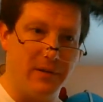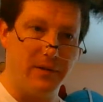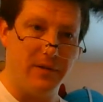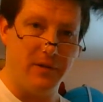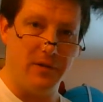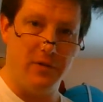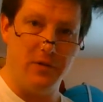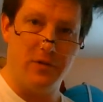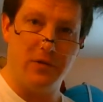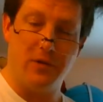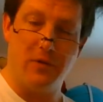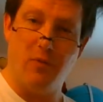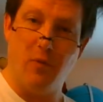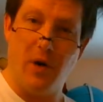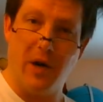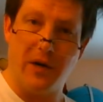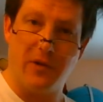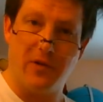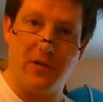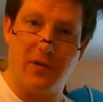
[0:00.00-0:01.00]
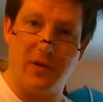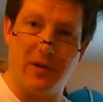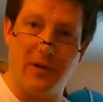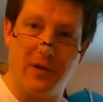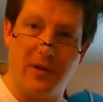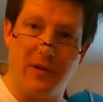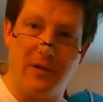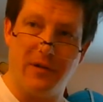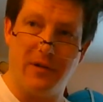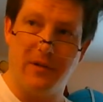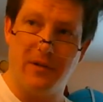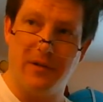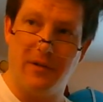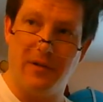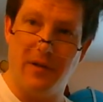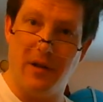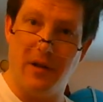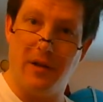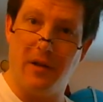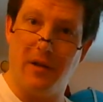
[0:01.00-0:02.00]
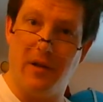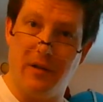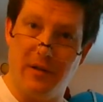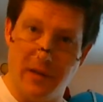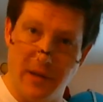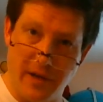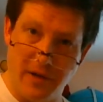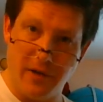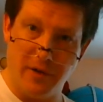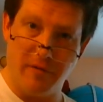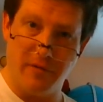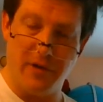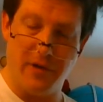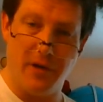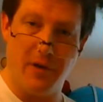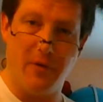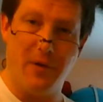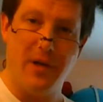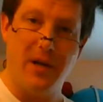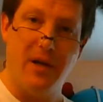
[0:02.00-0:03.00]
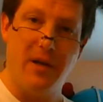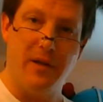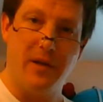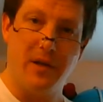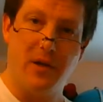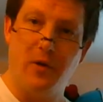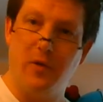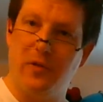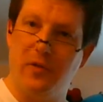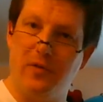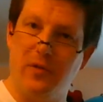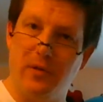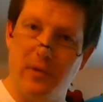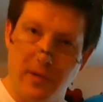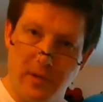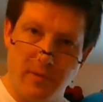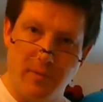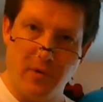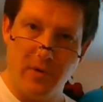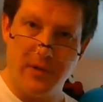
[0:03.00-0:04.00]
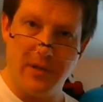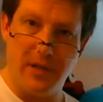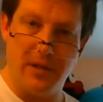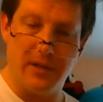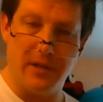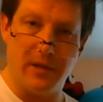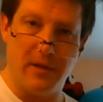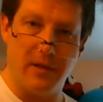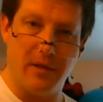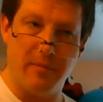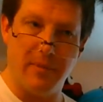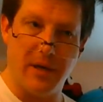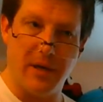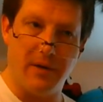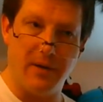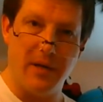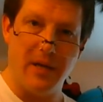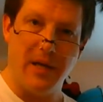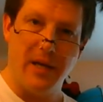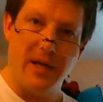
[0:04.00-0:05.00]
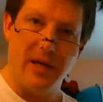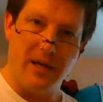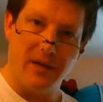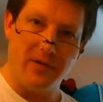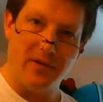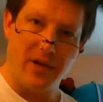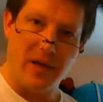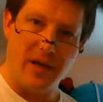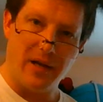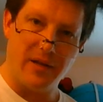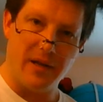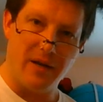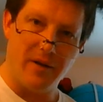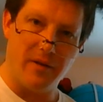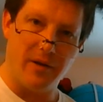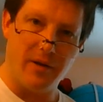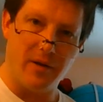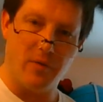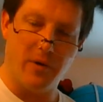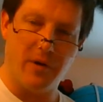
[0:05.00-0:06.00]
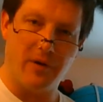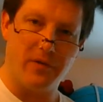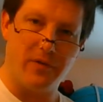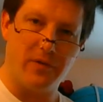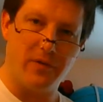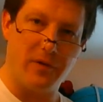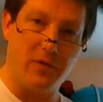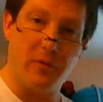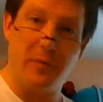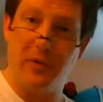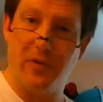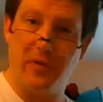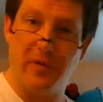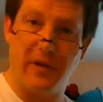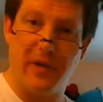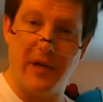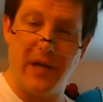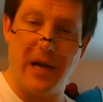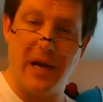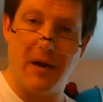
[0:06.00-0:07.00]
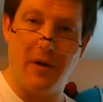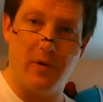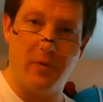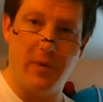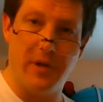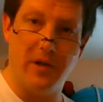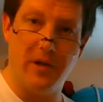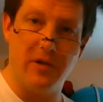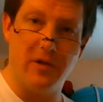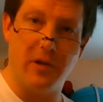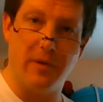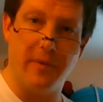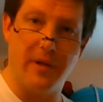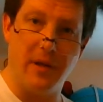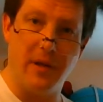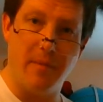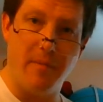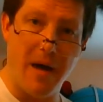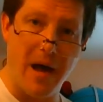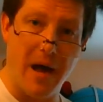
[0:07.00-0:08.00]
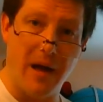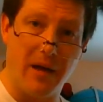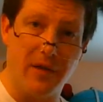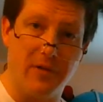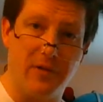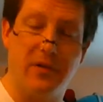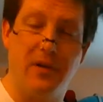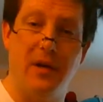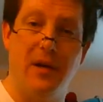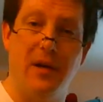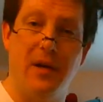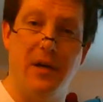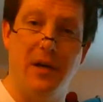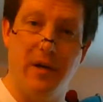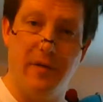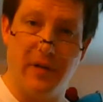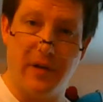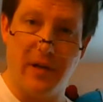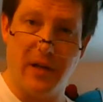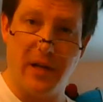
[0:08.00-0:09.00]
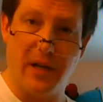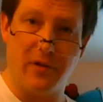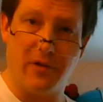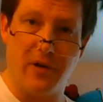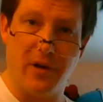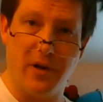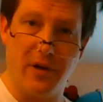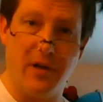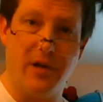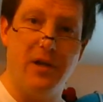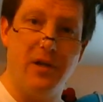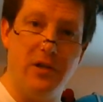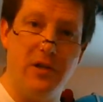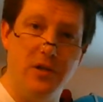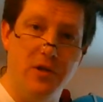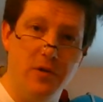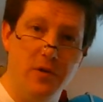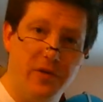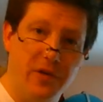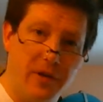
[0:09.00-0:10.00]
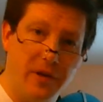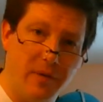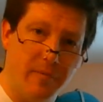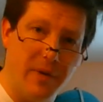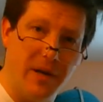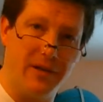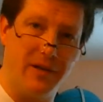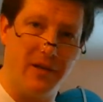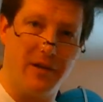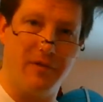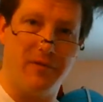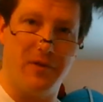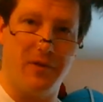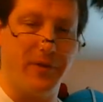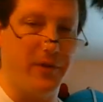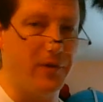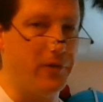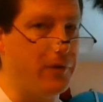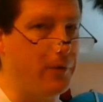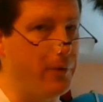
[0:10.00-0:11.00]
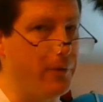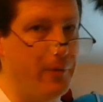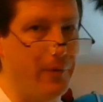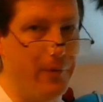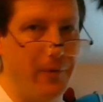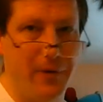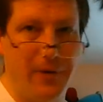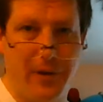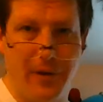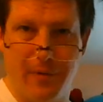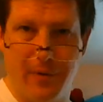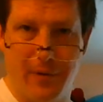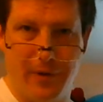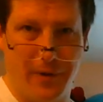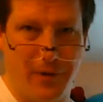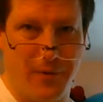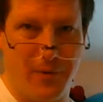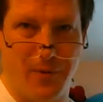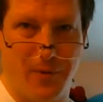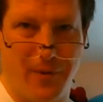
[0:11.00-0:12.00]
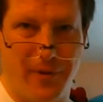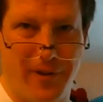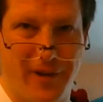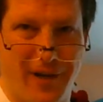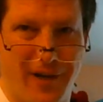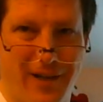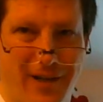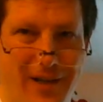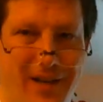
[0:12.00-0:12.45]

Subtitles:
you should watch a later video that goes into a little more detail about exactly how that works. Specifically, how do we determine the mass of an electron using a magnetic field? It's a really, really cool thing.